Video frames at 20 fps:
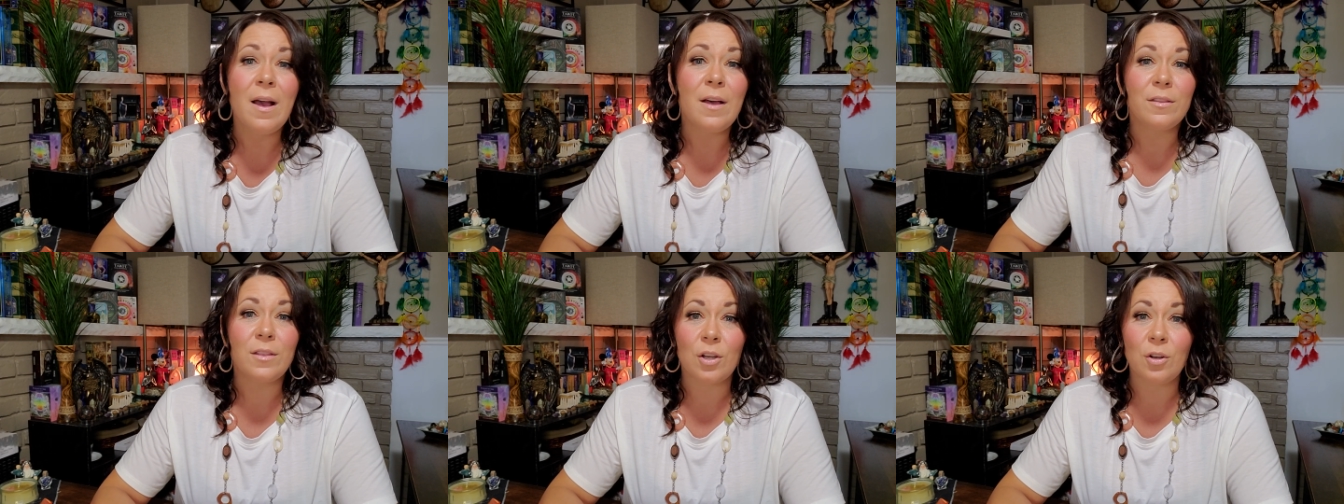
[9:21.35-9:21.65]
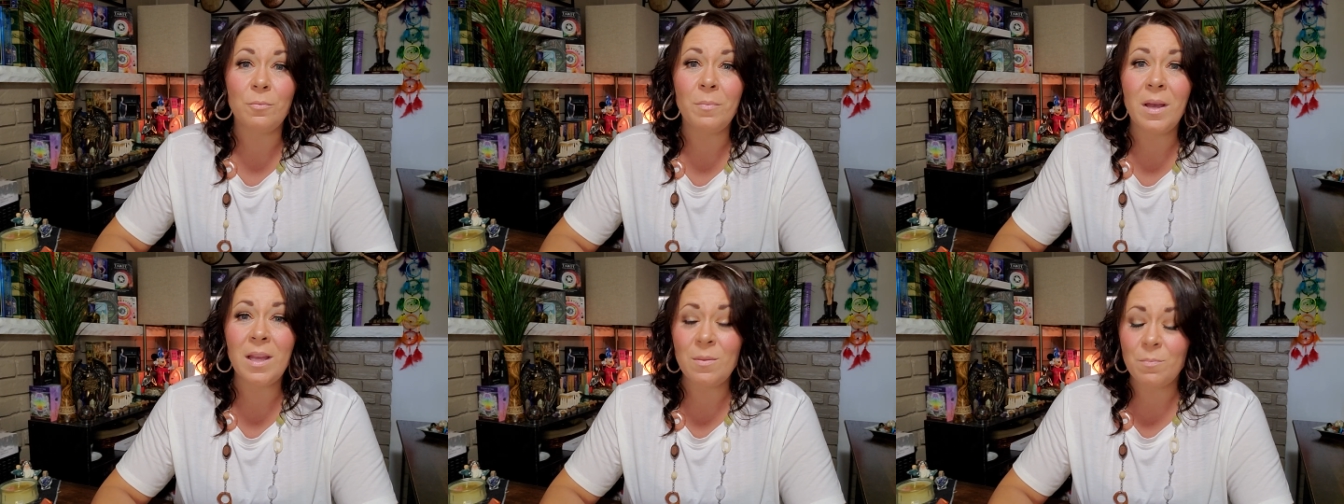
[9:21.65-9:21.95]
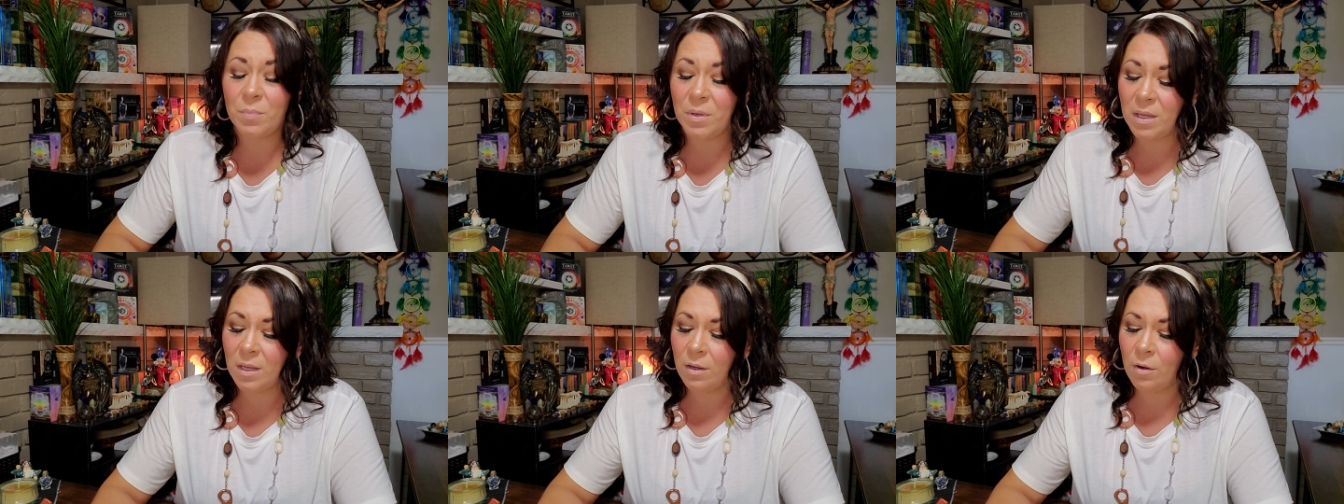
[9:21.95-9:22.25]
There
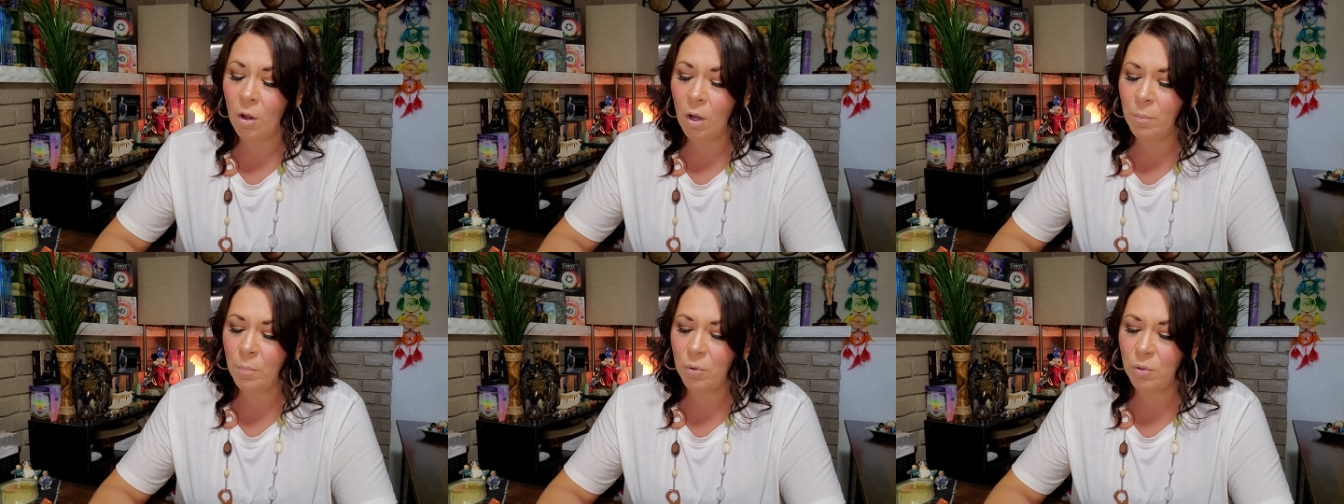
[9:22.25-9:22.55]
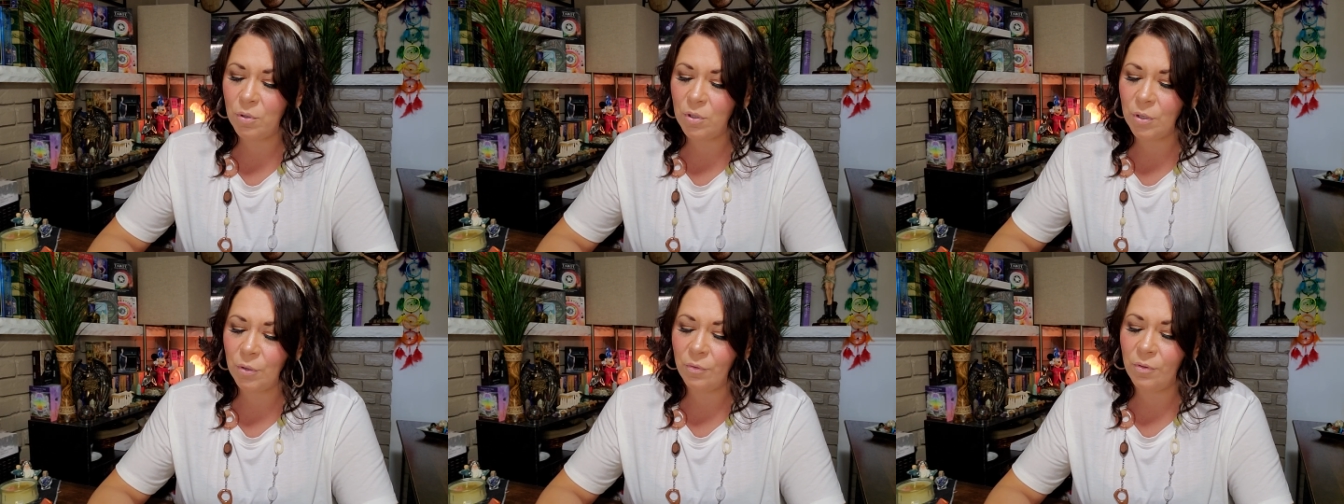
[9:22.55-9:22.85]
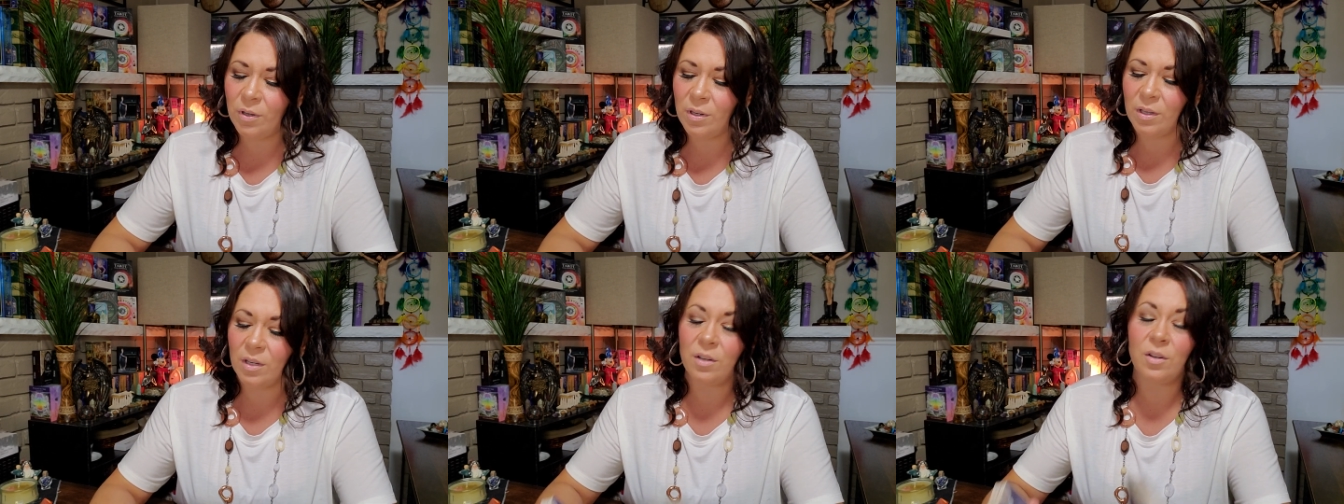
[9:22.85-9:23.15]
might be an
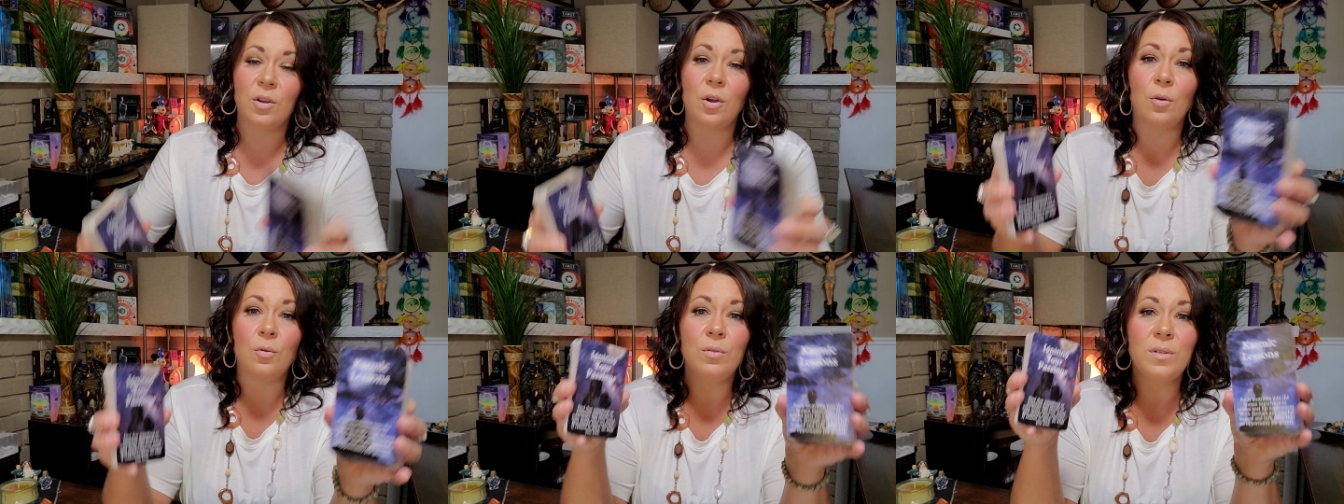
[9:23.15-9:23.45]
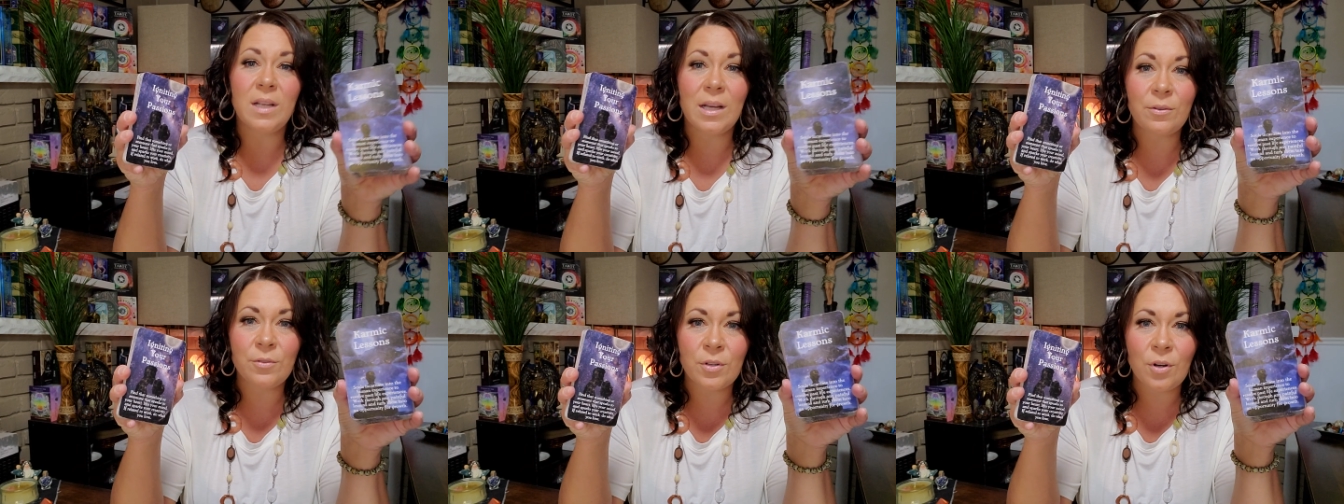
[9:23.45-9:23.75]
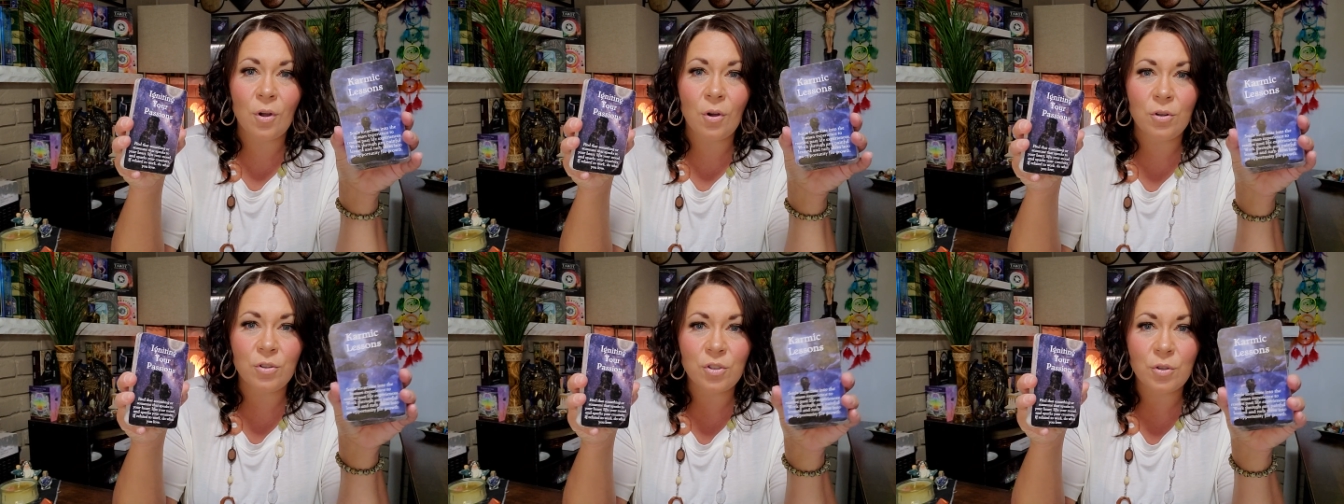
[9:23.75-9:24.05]
opportunity to go down an
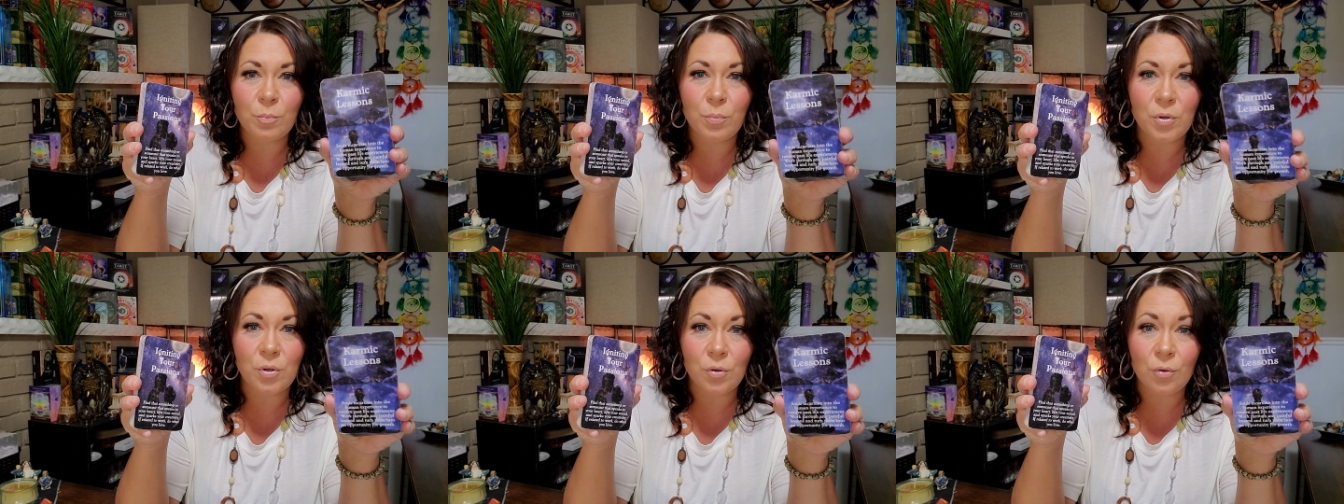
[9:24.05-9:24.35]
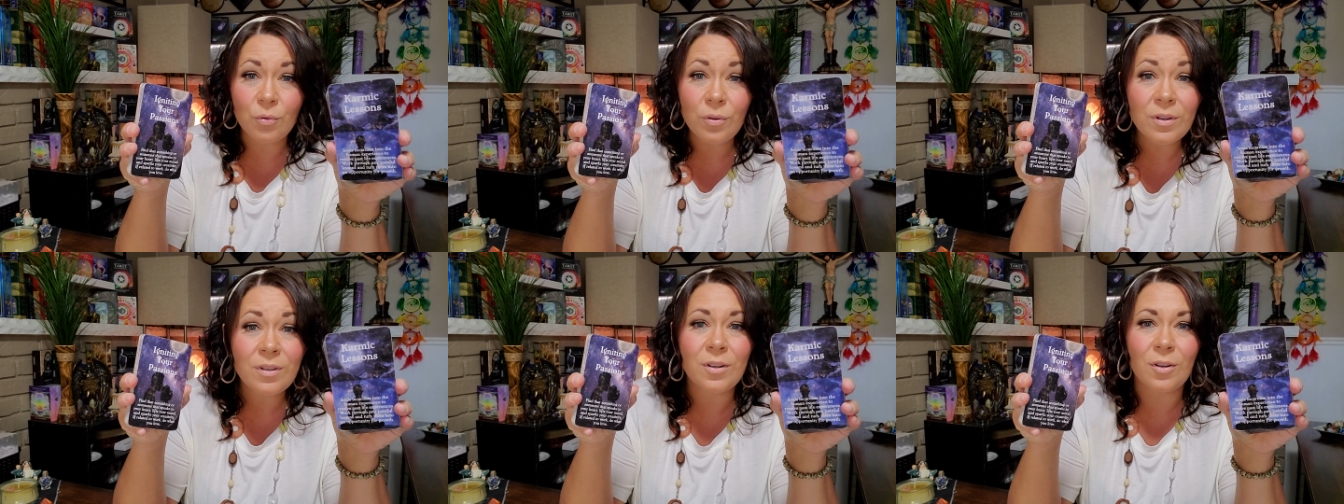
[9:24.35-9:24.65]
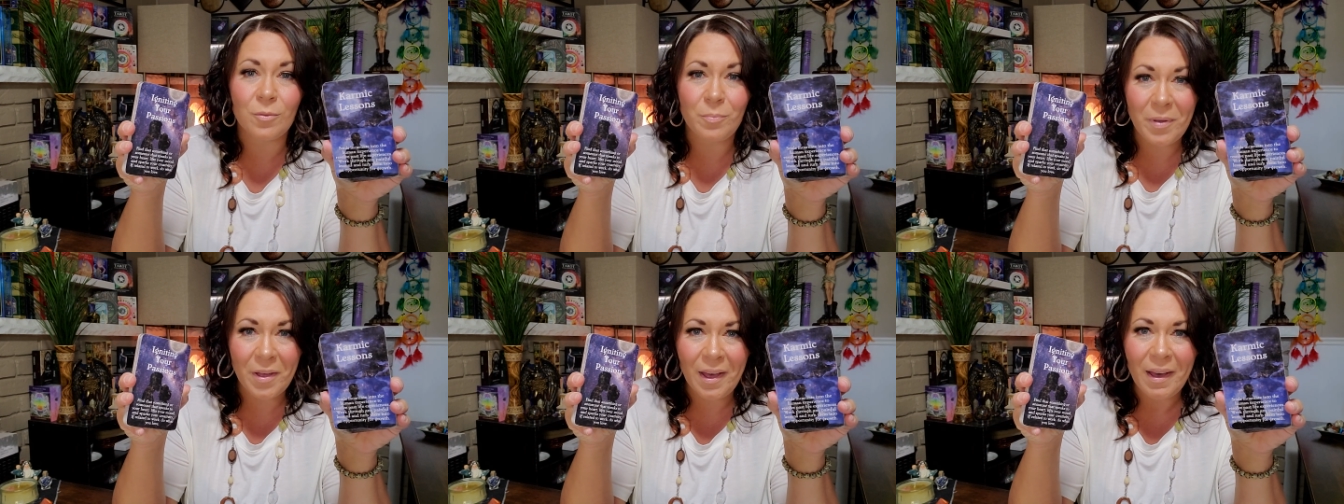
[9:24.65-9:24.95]

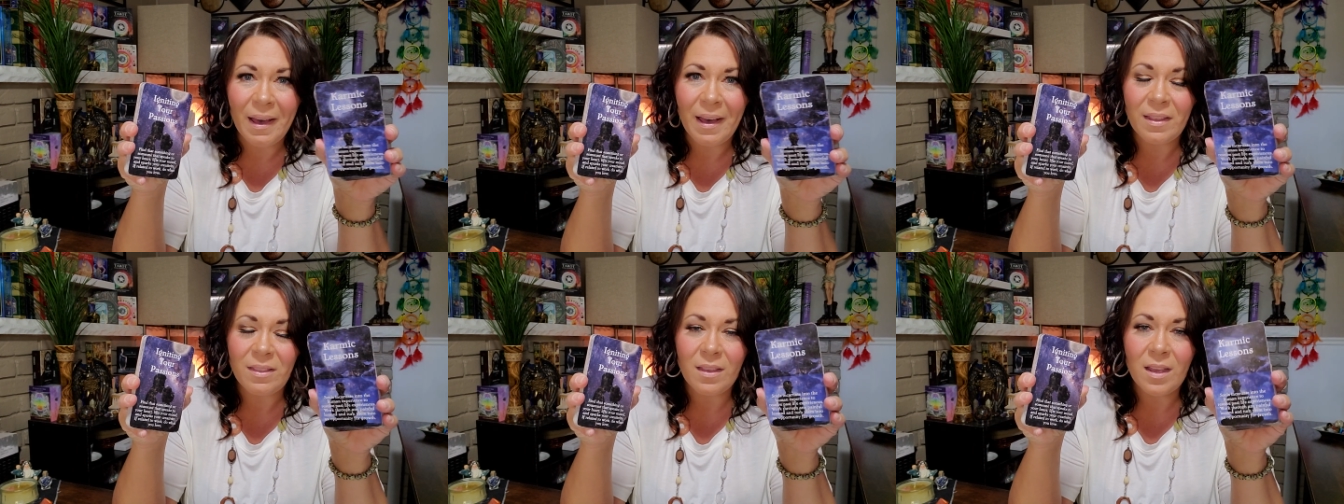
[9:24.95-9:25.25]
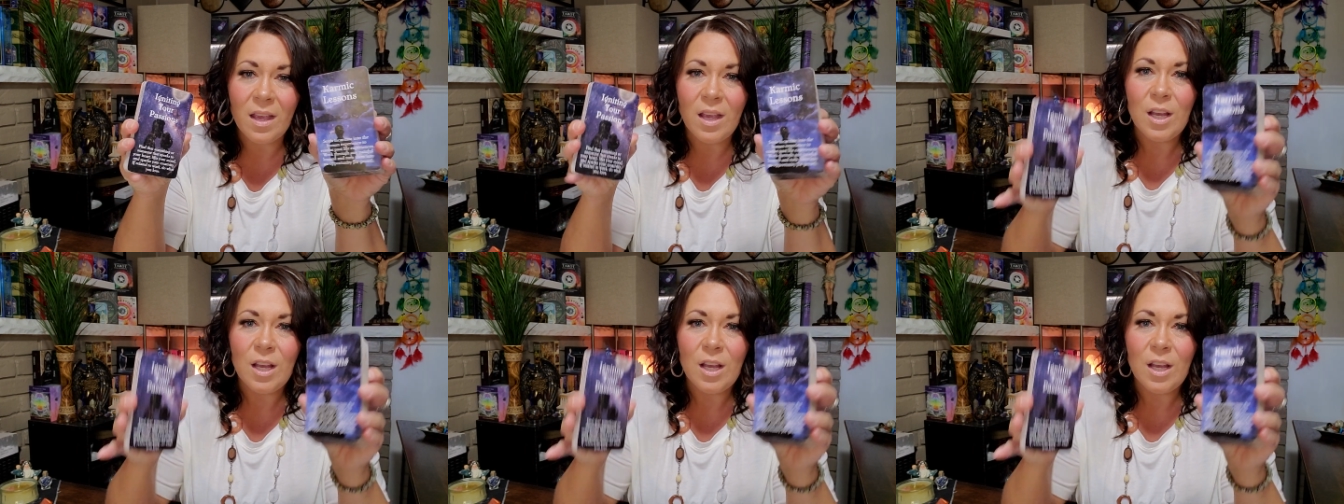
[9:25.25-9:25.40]
entrepreneurial path